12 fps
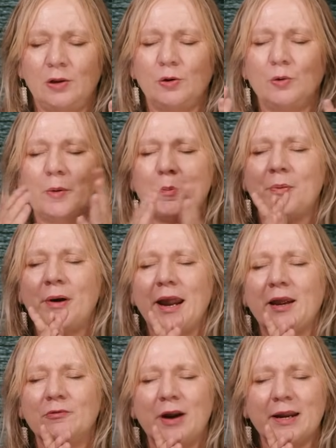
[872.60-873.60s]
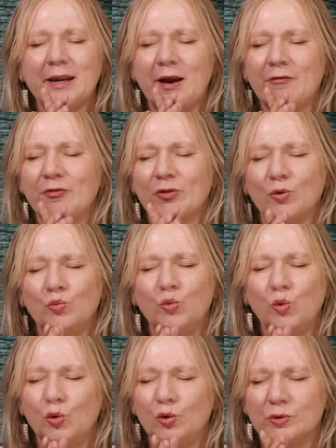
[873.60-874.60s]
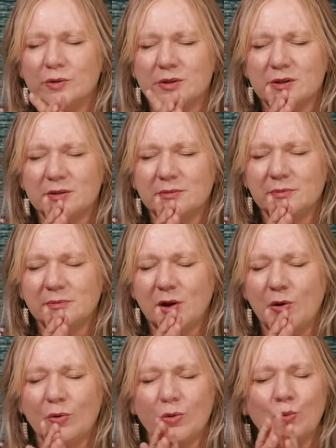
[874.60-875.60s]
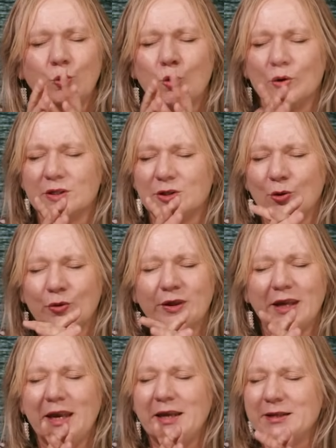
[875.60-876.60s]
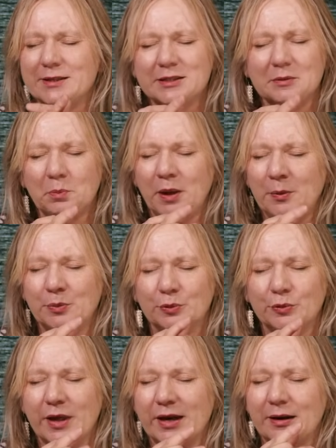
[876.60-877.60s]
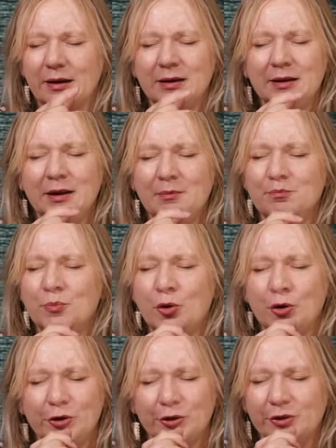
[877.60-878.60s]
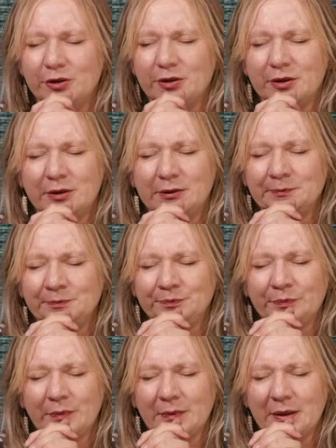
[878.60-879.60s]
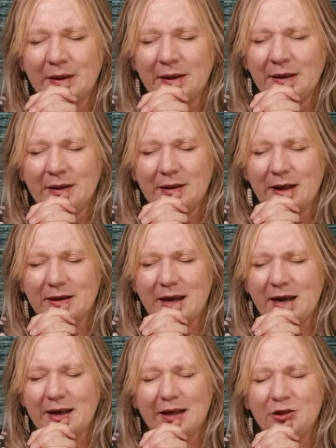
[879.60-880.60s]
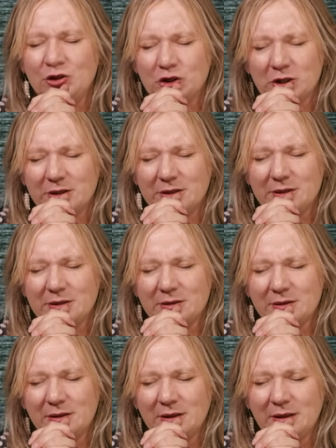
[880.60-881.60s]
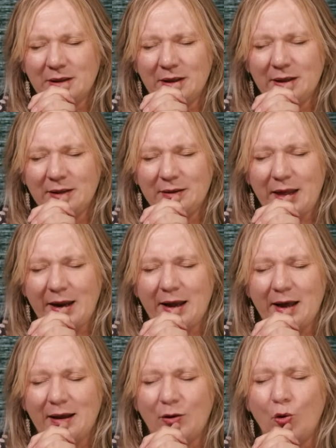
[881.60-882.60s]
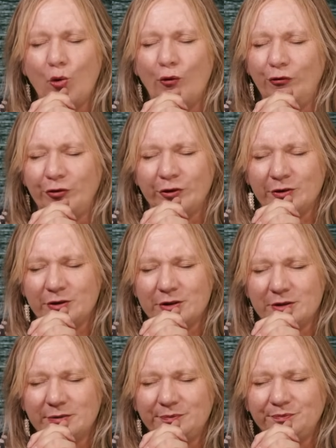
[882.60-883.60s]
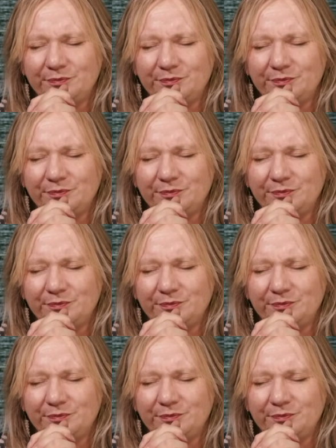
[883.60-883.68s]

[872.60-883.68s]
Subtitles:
Lord, we're praying right now for the wars, all the wars, Lord, the innocent people that are murdered, that are injured, that are orphaned.